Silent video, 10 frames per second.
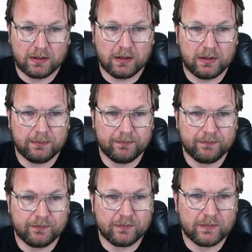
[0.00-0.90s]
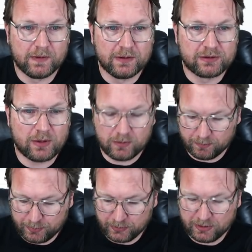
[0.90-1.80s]
So
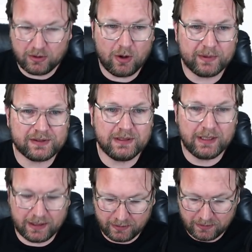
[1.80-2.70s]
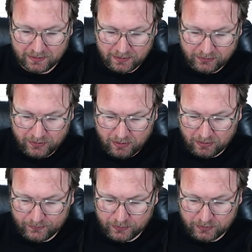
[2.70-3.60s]
put the commas in here,
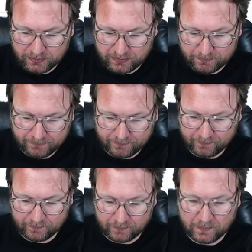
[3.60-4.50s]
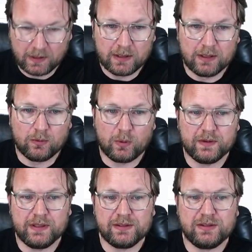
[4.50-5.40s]
dog food. What
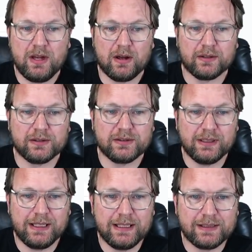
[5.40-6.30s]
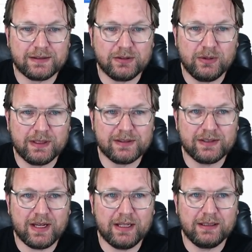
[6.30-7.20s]
this does is you can
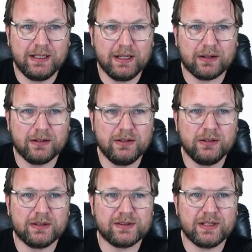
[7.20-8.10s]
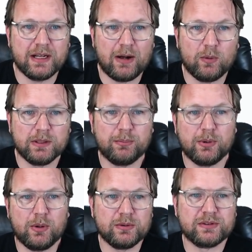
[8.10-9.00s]
say in here, you can say, I want to
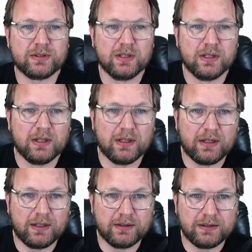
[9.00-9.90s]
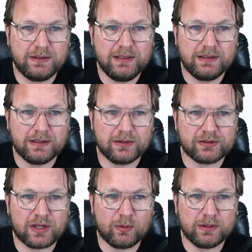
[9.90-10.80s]
post the details.
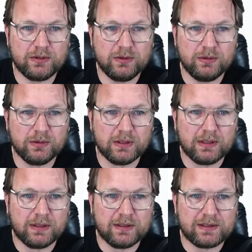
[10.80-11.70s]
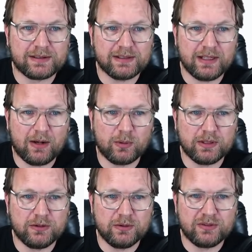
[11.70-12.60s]
I want to do, let's say I want
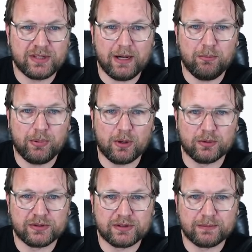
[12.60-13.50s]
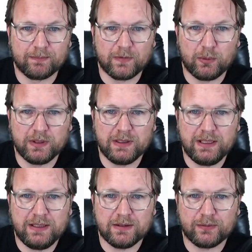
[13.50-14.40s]
to do 10 posts with an
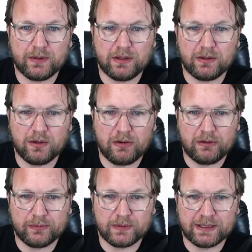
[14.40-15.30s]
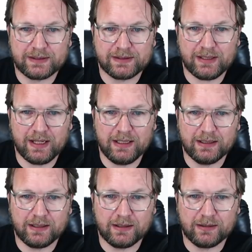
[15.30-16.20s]
interval of, let's say,
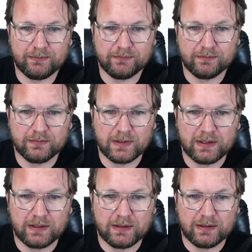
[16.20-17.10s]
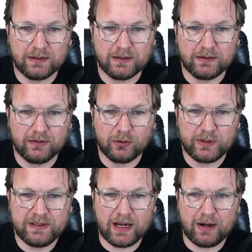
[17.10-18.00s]

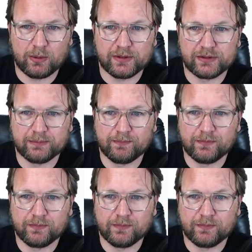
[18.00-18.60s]
20 hours.